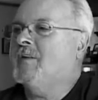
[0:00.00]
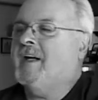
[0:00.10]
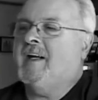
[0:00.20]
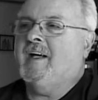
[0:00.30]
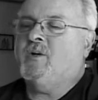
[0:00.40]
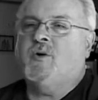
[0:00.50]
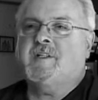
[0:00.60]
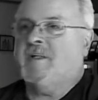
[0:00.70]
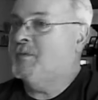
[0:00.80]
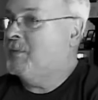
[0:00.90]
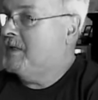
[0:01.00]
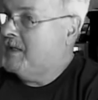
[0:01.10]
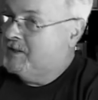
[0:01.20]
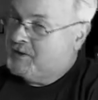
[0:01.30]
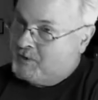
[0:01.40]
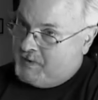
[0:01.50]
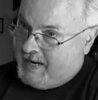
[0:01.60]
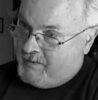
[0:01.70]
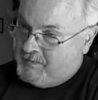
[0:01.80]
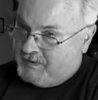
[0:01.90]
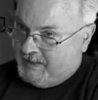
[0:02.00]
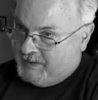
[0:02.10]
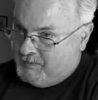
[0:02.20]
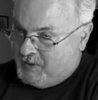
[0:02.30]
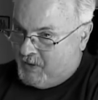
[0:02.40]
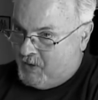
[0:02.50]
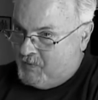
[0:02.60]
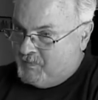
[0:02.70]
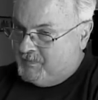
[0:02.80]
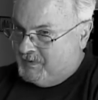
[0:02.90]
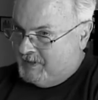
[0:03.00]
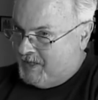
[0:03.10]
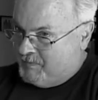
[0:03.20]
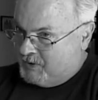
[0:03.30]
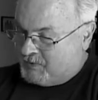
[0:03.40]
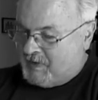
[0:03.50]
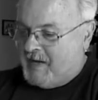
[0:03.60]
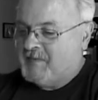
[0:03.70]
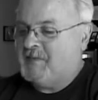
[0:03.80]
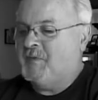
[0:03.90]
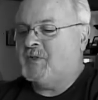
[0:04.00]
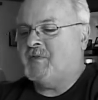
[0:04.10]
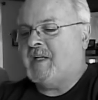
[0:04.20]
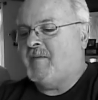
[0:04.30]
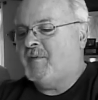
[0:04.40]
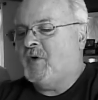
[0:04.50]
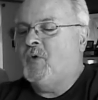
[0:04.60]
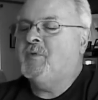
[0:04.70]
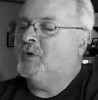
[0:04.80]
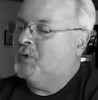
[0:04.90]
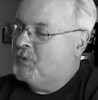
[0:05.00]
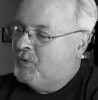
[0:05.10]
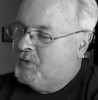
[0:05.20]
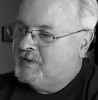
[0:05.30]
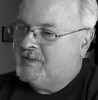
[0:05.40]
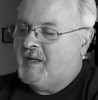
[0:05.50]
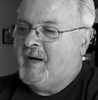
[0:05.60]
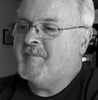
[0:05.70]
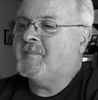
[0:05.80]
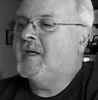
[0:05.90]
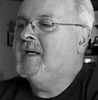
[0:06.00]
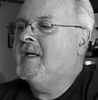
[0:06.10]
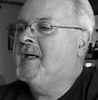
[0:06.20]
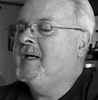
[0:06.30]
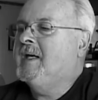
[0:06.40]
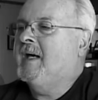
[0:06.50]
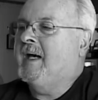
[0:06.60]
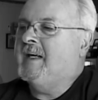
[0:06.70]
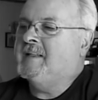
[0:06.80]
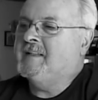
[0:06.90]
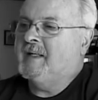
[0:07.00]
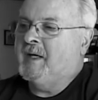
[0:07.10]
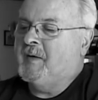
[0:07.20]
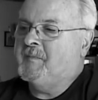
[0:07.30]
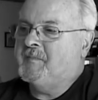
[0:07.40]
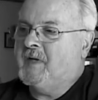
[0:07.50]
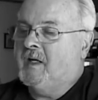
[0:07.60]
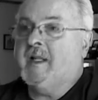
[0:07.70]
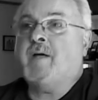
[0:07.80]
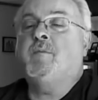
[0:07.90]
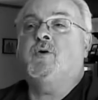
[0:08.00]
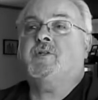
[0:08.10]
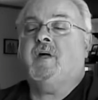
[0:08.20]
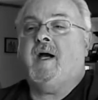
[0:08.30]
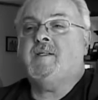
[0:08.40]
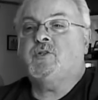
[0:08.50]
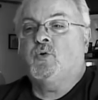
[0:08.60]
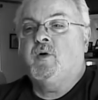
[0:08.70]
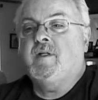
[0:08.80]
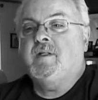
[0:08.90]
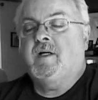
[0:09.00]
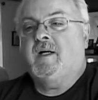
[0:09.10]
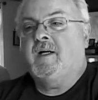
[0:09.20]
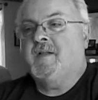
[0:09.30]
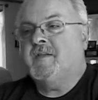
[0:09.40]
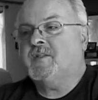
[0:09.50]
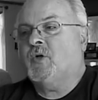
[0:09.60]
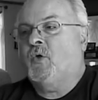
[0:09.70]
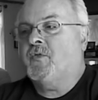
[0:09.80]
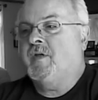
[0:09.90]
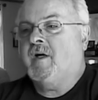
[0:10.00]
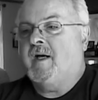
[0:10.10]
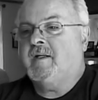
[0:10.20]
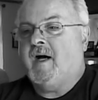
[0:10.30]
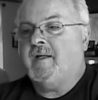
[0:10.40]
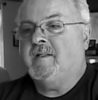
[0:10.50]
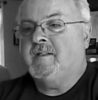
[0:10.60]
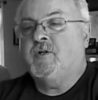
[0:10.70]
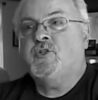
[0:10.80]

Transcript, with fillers: we go, and of course, everybody kissed the ground. Glad to be home. Mm. You know, most of us have, most of us haven't been home in a long time. Yeah. And um, uh, like most guys during uh, this whole thing, I'd gotten a